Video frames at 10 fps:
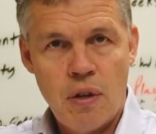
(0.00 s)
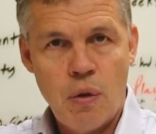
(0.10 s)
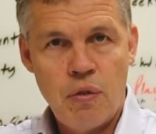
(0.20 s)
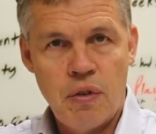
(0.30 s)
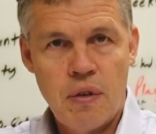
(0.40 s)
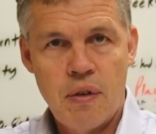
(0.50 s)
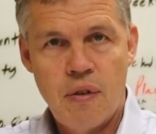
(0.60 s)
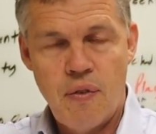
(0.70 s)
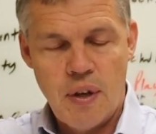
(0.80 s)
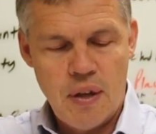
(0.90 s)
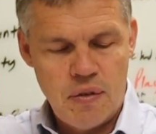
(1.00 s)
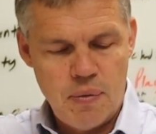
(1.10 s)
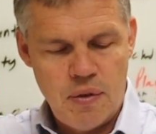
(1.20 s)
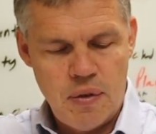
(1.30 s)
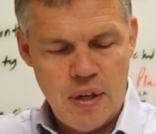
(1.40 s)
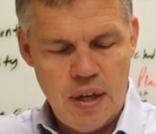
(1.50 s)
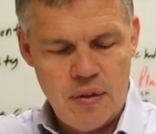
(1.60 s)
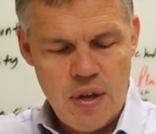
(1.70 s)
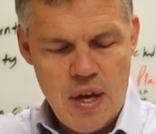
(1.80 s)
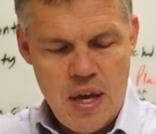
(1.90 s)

lotion if you got some at your desk.